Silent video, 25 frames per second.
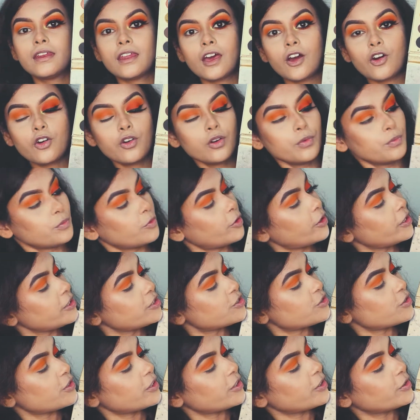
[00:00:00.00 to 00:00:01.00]
now I'm
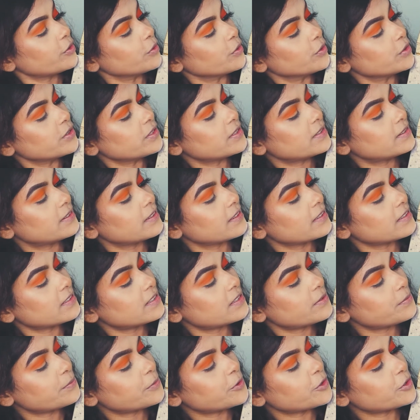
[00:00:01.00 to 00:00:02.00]
going to use
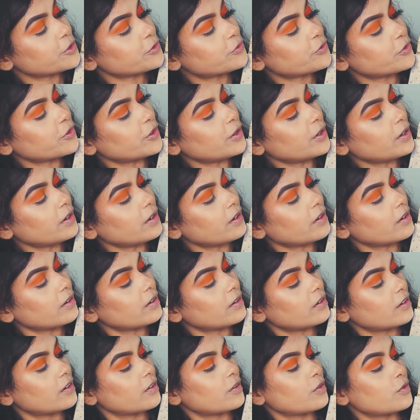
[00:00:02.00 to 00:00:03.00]
this beautiful
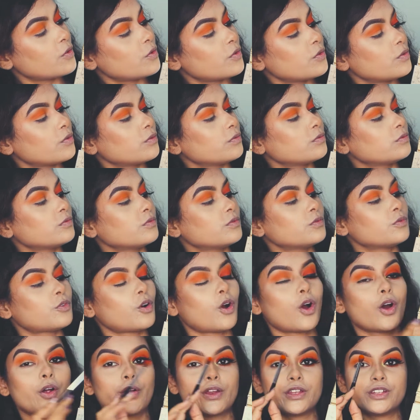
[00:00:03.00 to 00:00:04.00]

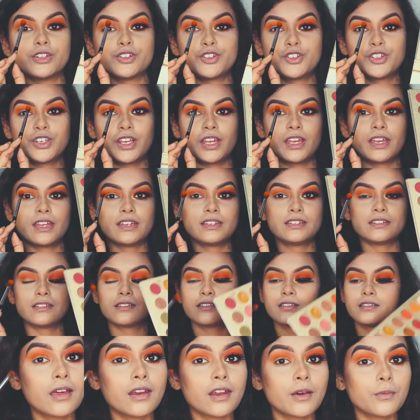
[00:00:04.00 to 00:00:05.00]
orange shade
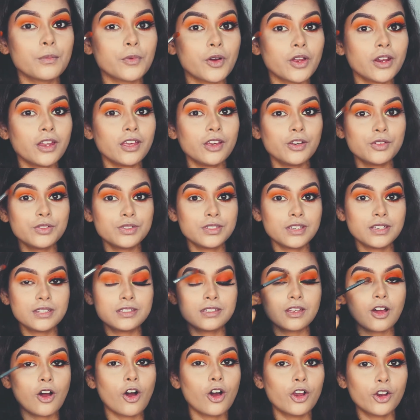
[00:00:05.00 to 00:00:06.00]
and I'm going to use
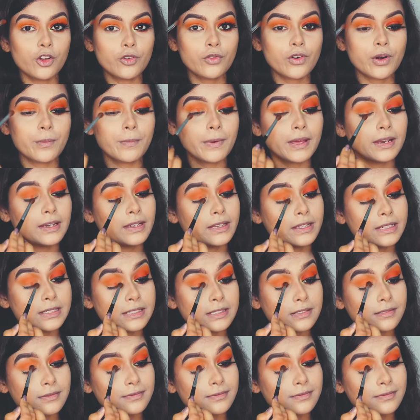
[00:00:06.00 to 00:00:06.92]
this all over my lid.